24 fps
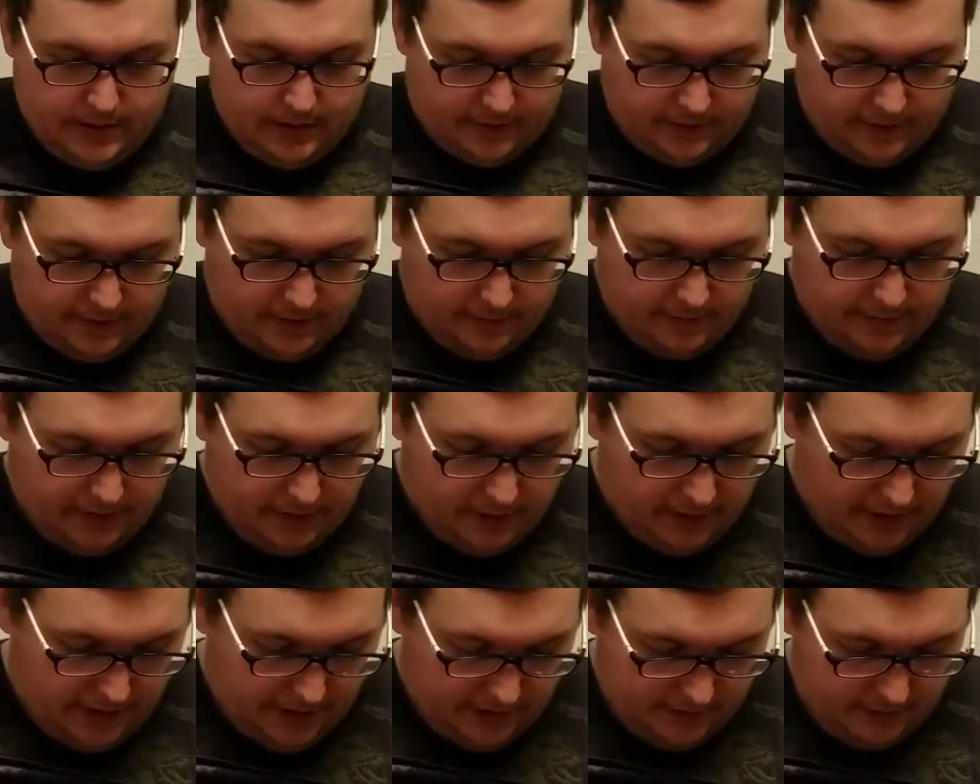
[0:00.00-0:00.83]
So you can put
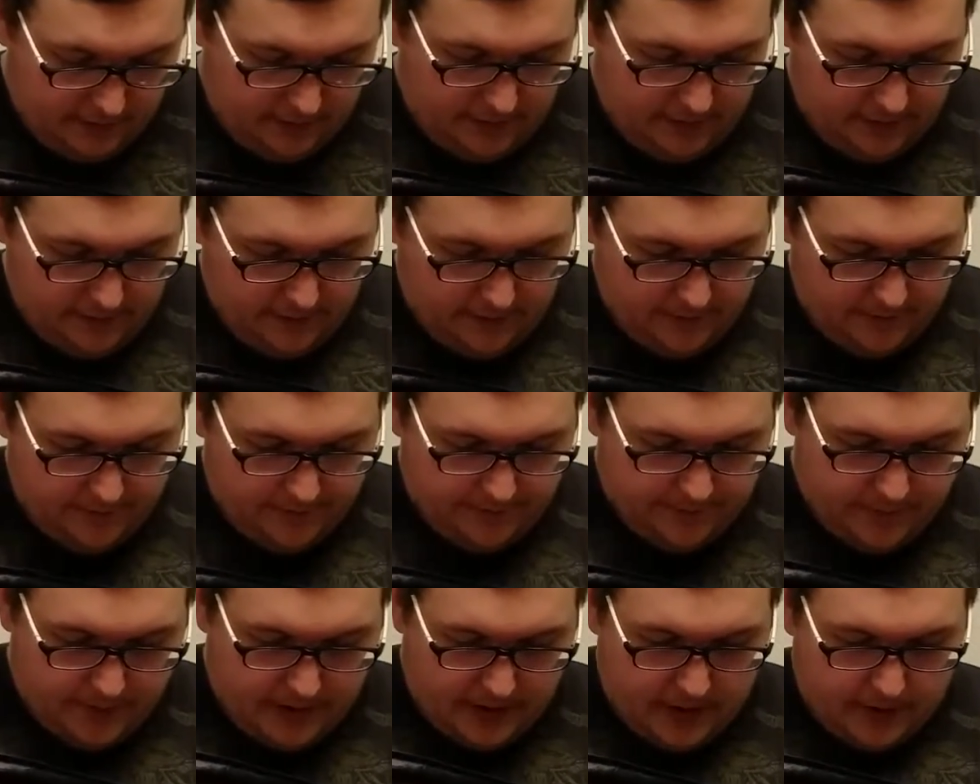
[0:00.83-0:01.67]
your hand in here.
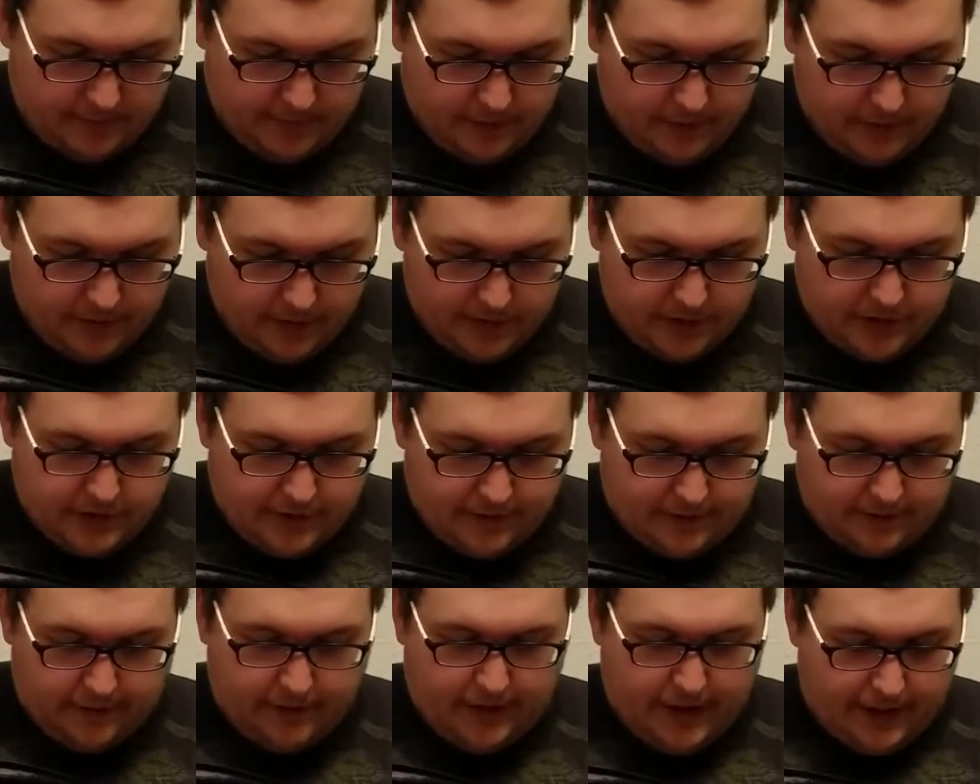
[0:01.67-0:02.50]
You could
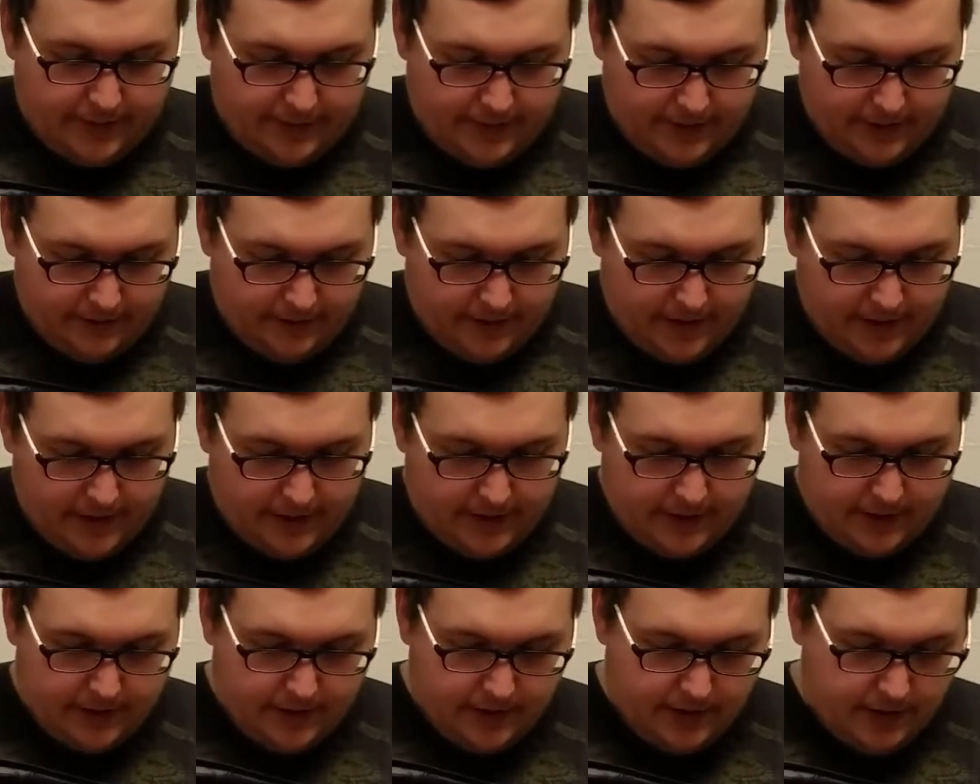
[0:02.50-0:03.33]
just slot things
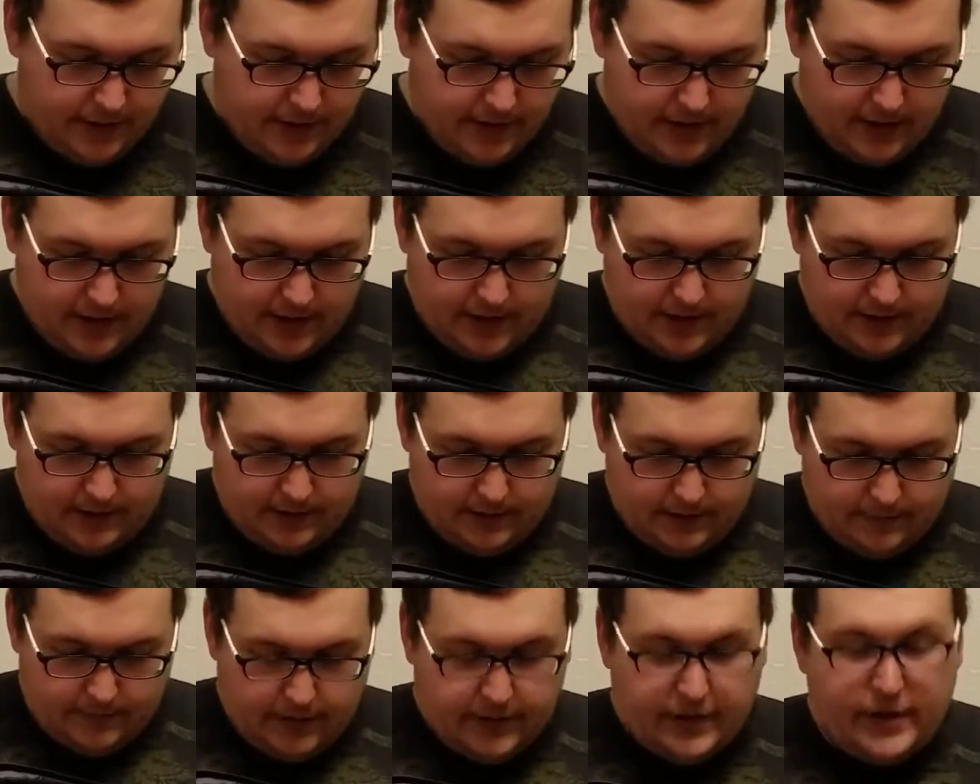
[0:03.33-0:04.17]
like
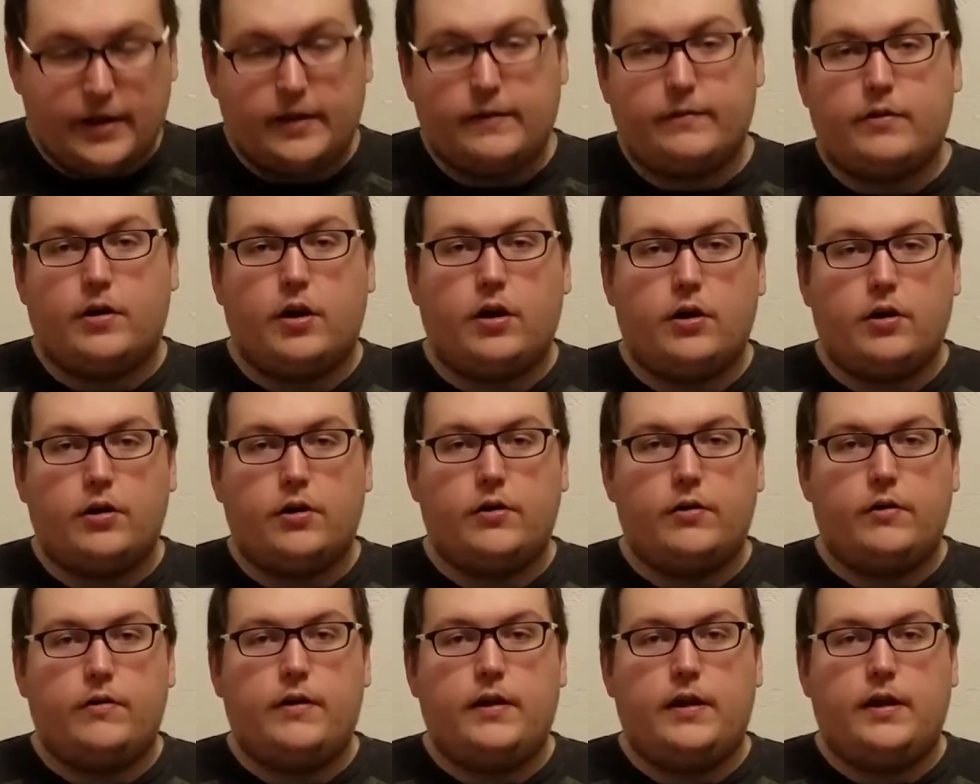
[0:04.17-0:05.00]
a deck of
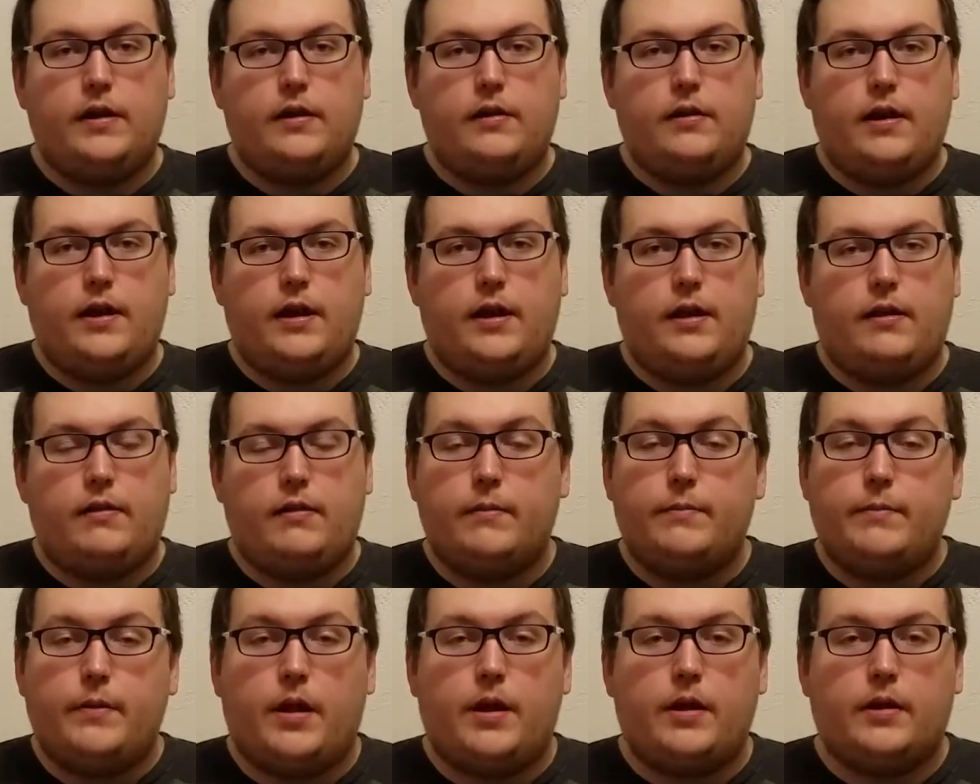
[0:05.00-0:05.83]
cards in a
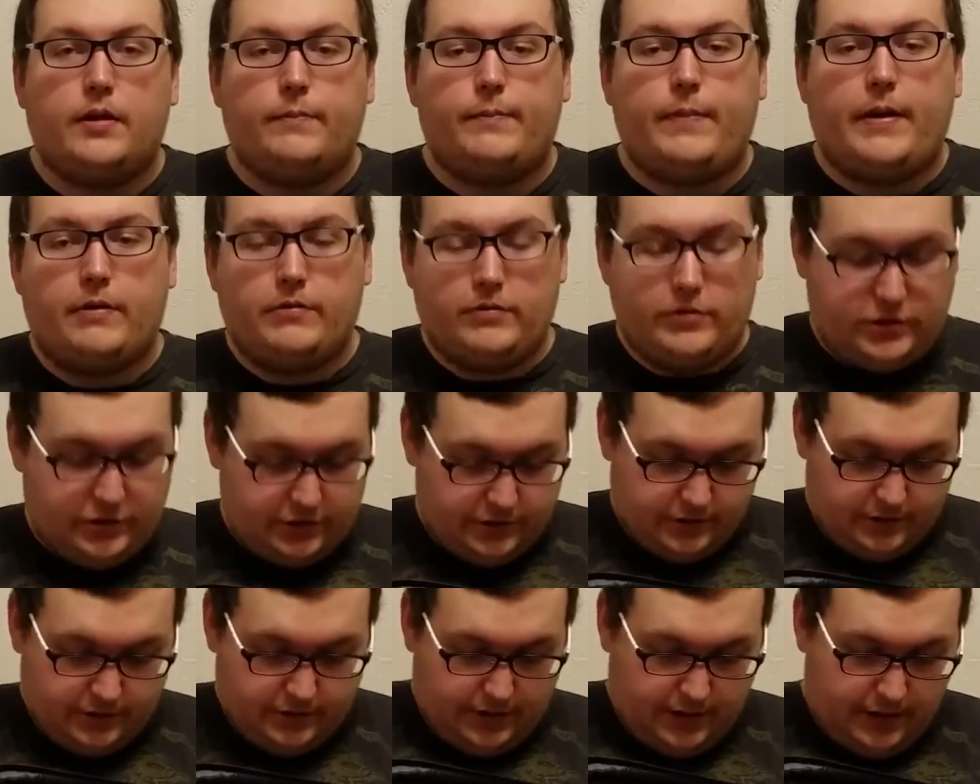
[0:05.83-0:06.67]
Ziploc pouch
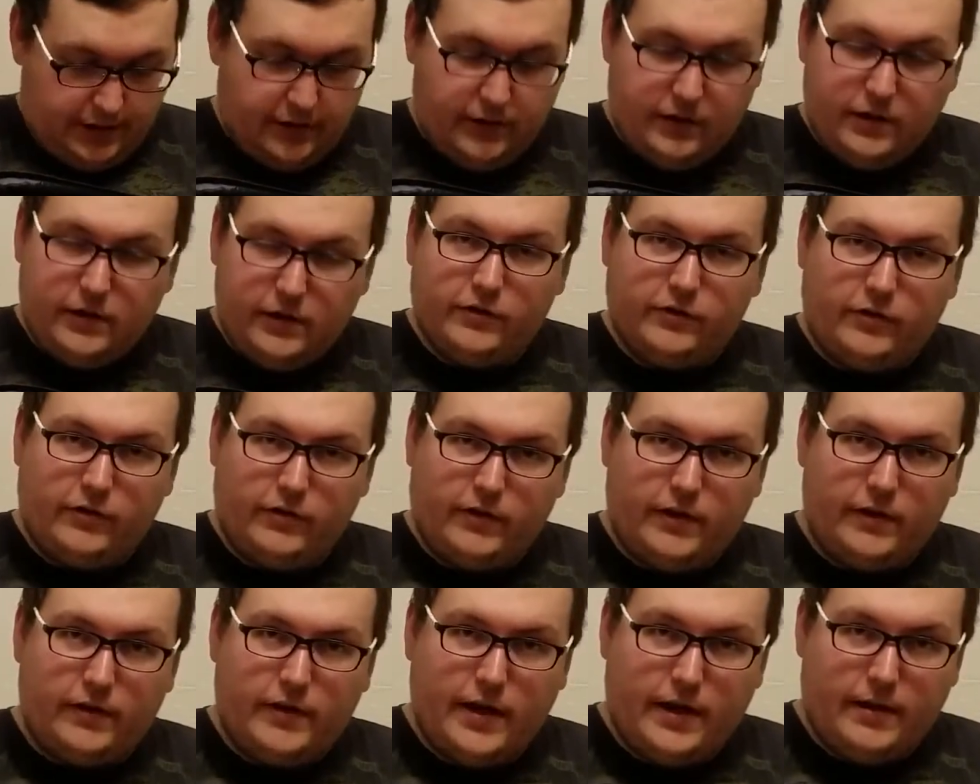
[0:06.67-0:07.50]
in there, just
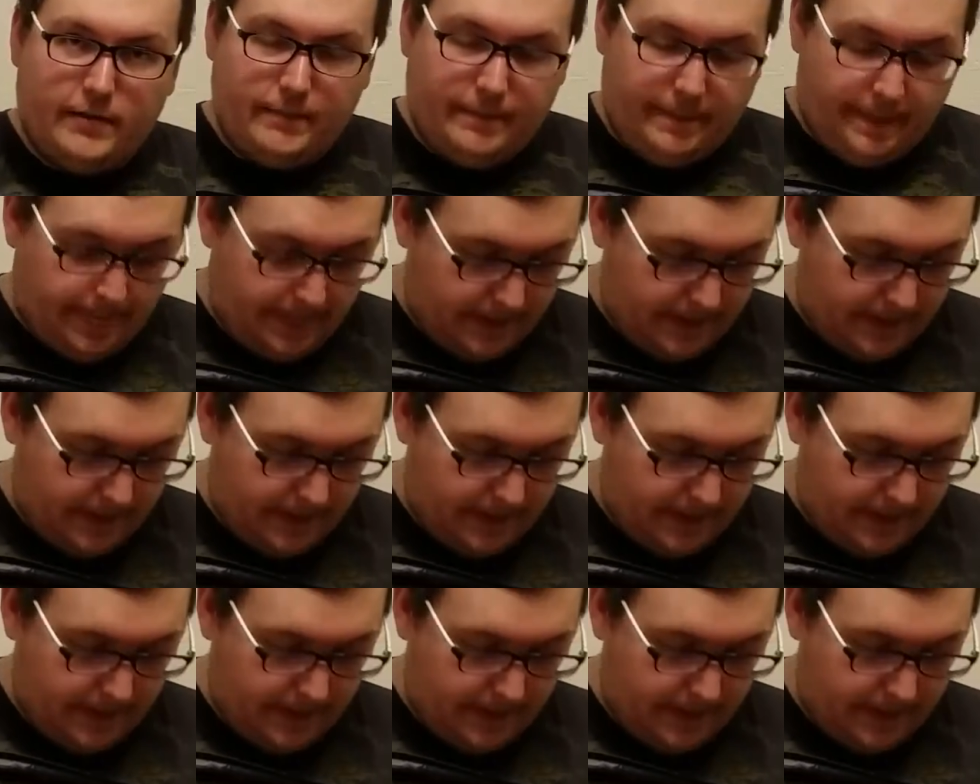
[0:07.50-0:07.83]
like that.